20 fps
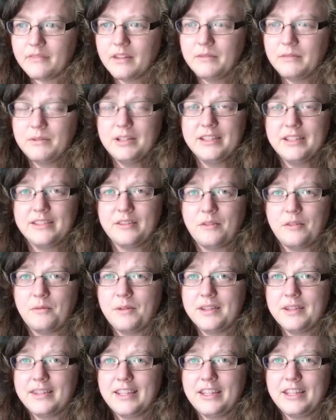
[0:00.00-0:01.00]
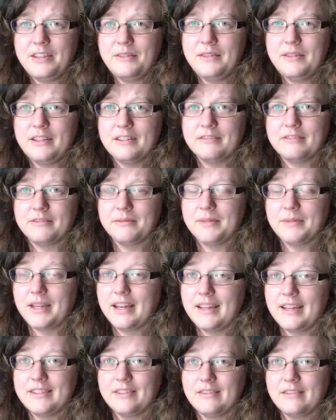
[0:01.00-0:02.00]
What is the one thing you hear from
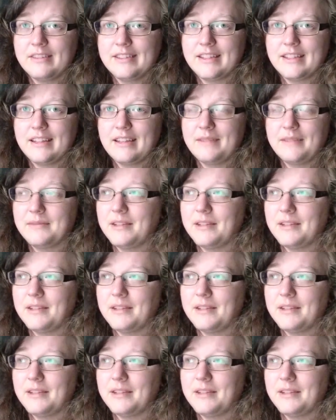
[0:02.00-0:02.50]
guys all the time?